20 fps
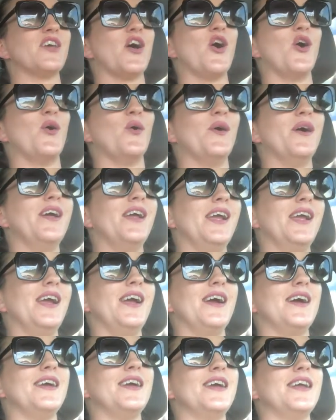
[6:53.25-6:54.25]
so
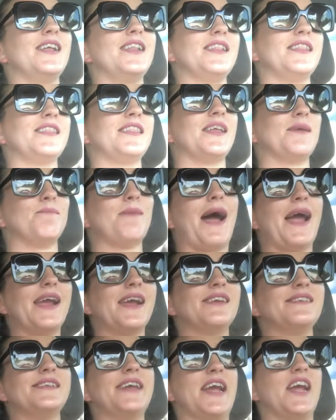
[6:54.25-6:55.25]
that my
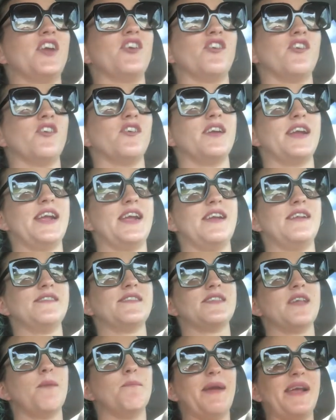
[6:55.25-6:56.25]
container
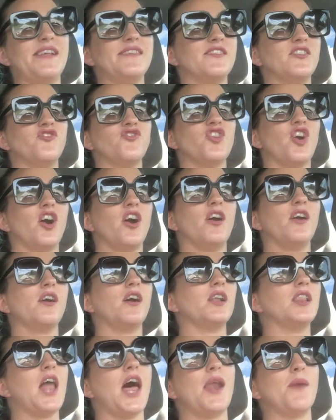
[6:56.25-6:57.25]
is a mason jar
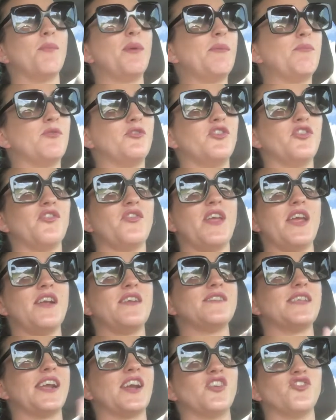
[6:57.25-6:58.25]
a lot of people do
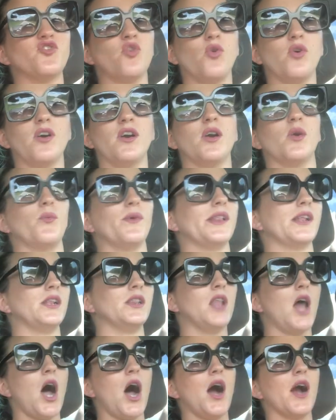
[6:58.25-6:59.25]
things like a door with a
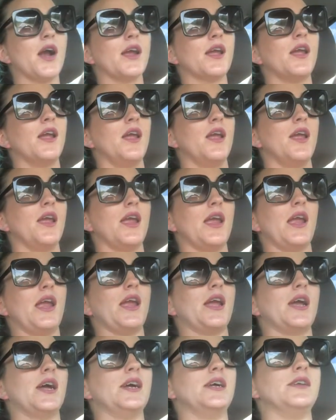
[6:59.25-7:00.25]
lock
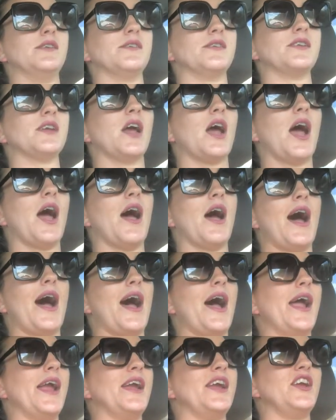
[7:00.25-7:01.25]
and
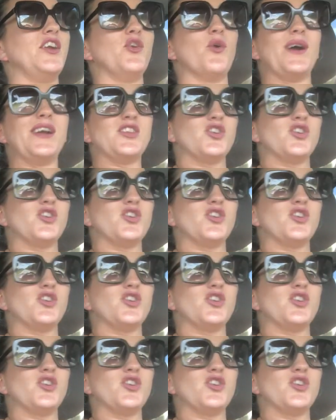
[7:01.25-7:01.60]
I, you know, I